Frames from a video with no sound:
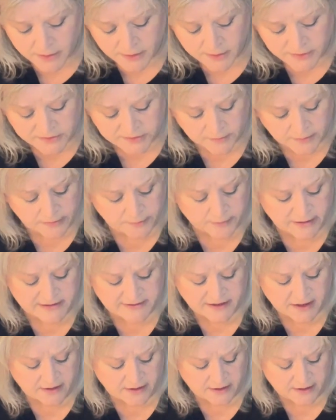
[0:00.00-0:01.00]
So anyways,
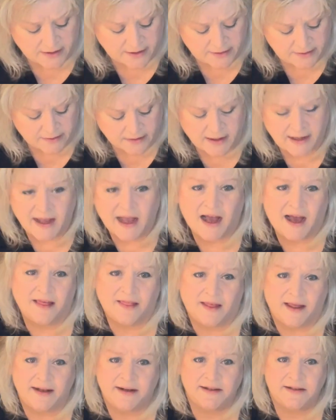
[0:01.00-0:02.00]
I
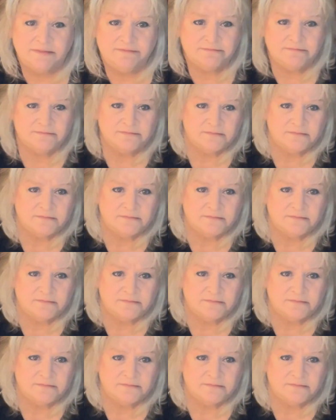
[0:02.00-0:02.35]
highlighted,